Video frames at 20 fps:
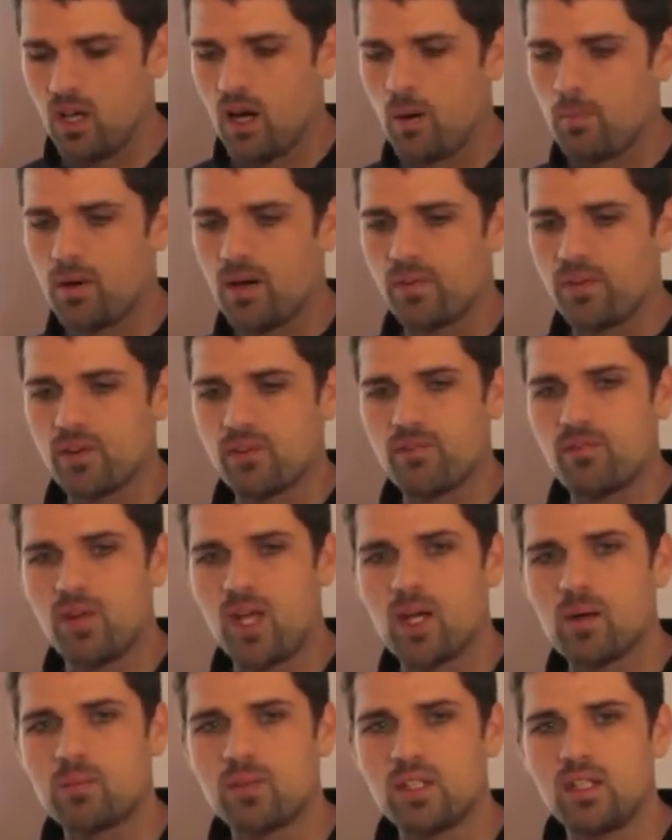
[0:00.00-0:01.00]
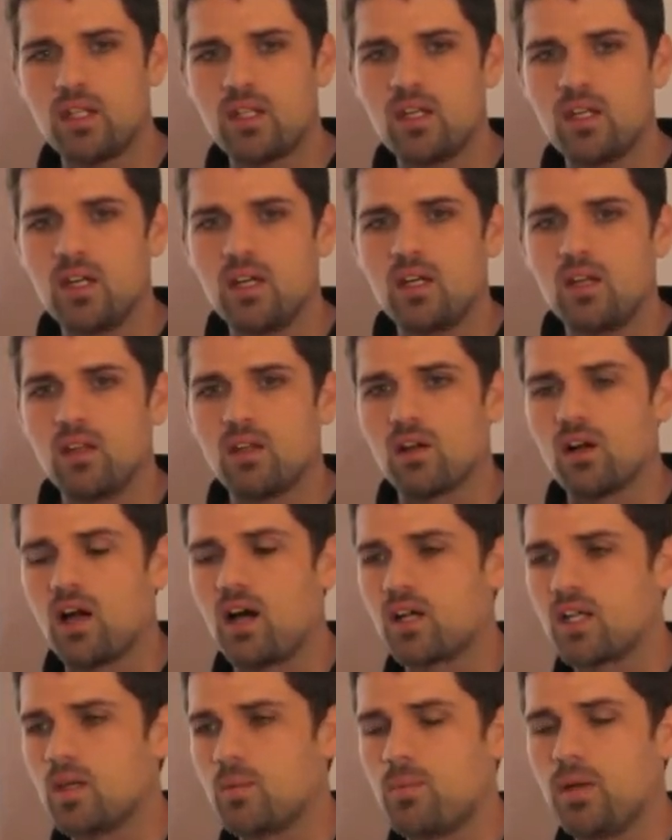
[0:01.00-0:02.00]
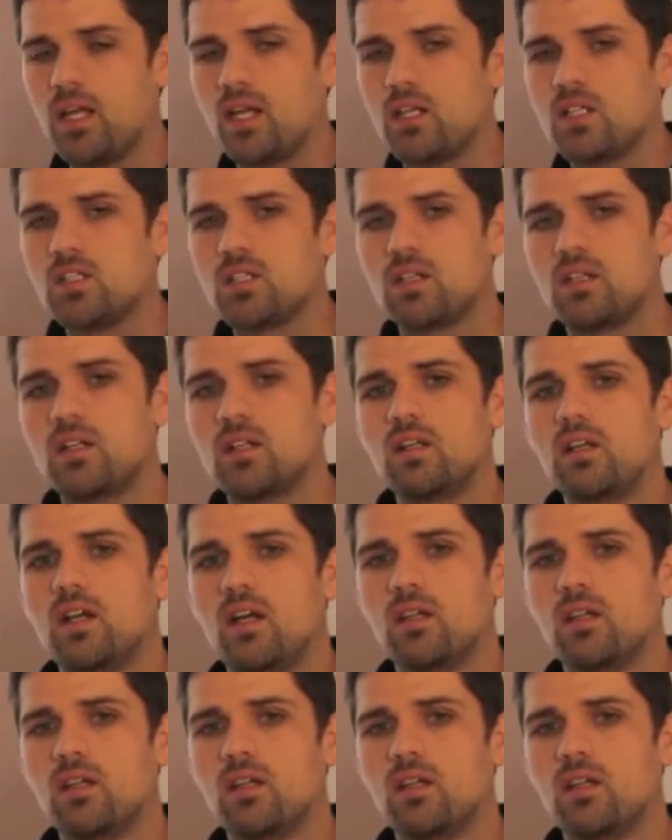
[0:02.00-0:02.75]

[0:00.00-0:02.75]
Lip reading: about their family, their occupation,